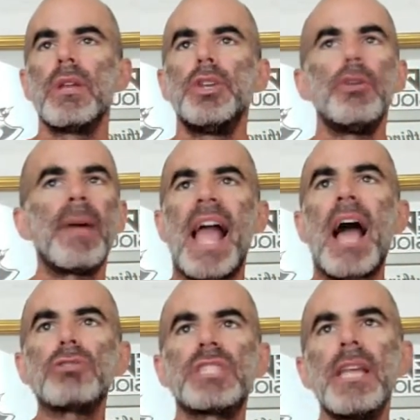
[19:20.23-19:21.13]
no matter
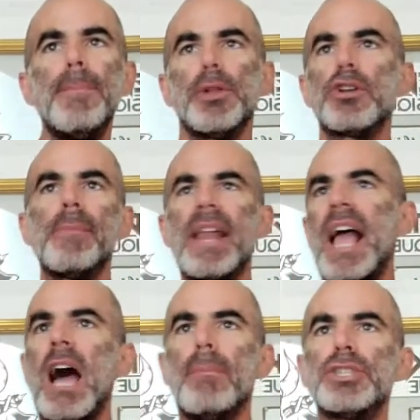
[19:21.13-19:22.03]
how simple or no matter
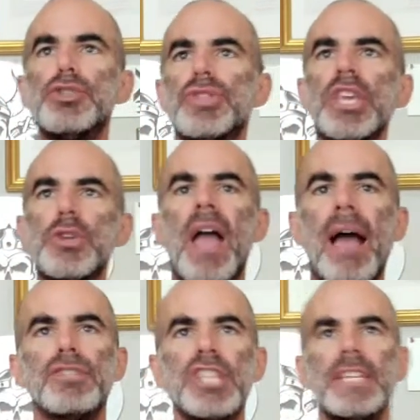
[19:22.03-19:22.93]
how much you think you
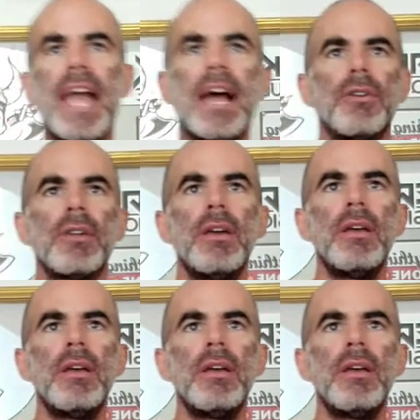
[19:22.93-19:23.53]
have shit down,